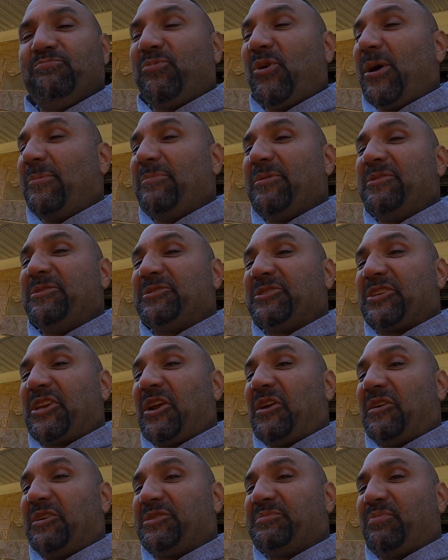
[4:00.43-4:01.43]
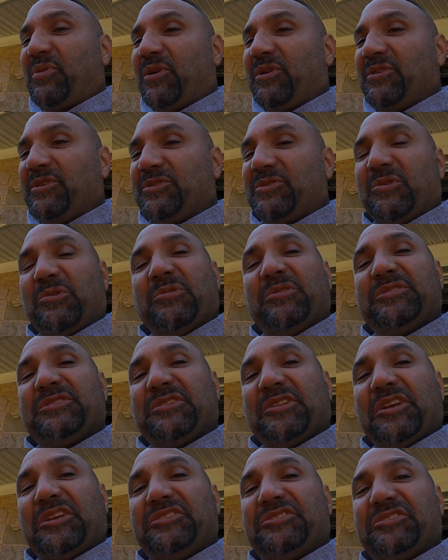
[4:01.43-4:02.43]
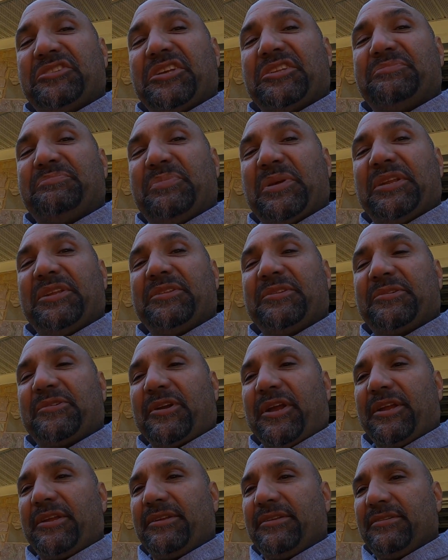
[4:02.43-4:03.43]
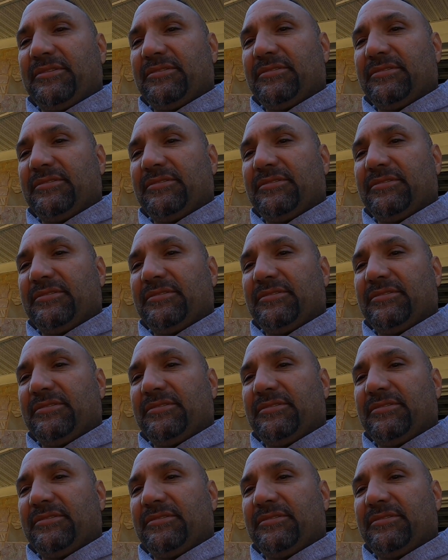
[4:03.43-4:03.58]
probably the scariest part of this whole installation. That's pinning the crank.